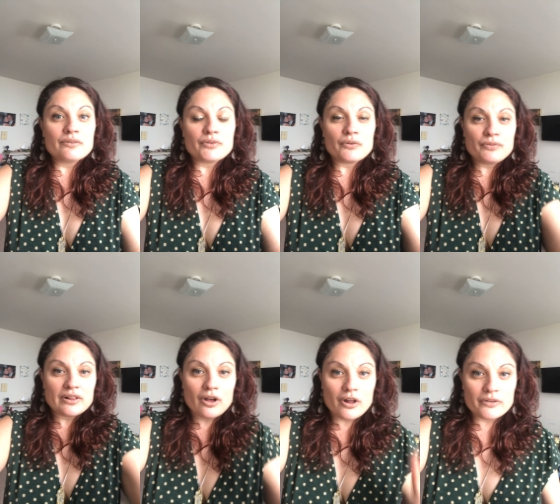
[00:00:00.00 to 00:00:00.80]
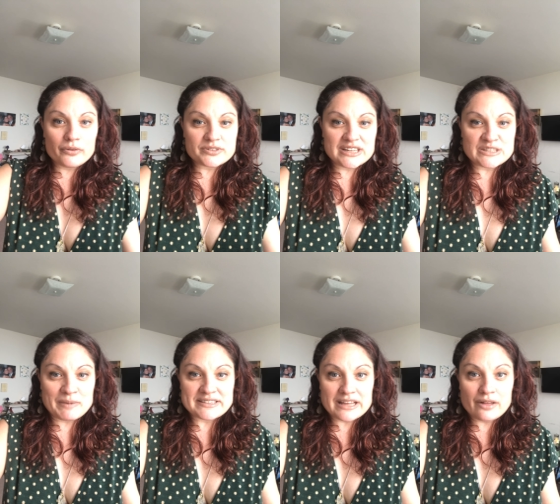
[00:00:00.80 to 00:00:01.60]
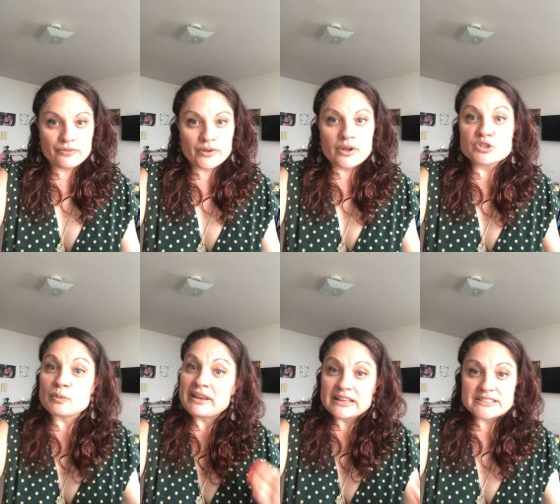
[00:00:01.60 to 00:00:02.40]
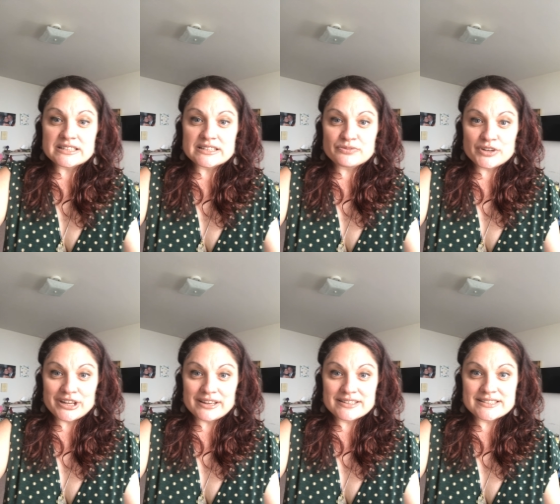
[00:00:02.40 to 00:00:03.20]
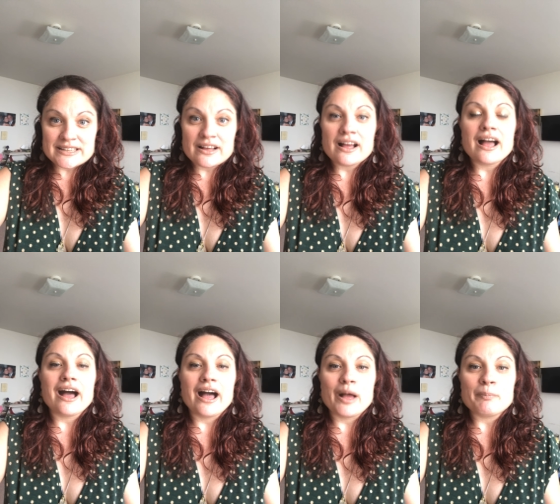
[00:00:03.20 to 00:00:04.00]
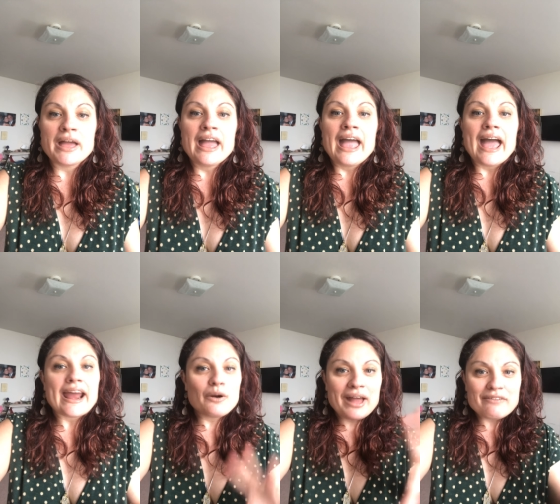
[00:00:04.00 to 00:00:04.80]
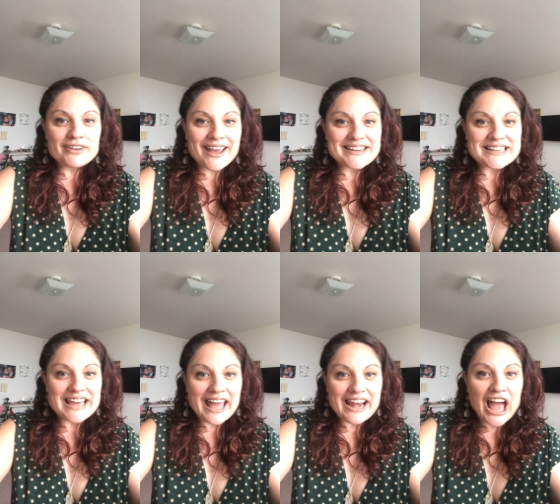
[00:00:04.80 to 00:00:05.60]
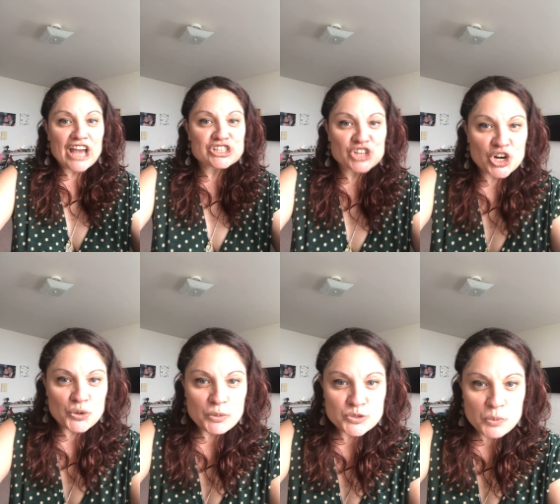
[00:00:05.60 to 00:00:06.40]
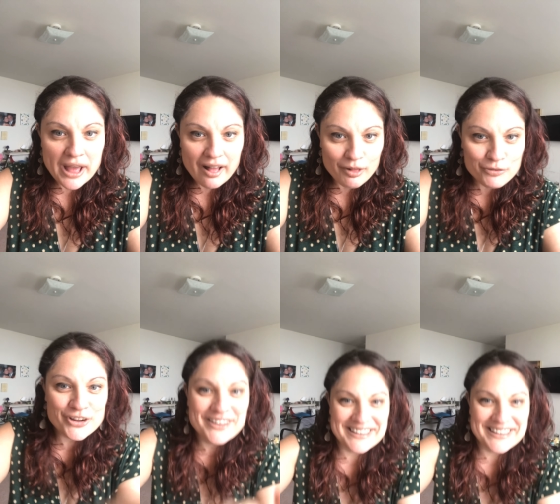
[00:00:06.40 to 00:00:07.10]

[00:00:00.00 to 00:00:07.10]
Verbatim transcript: fulfill all of those needs myself. So I made a list of the different needs. Um, and I don't have 90 yet. I started with 12.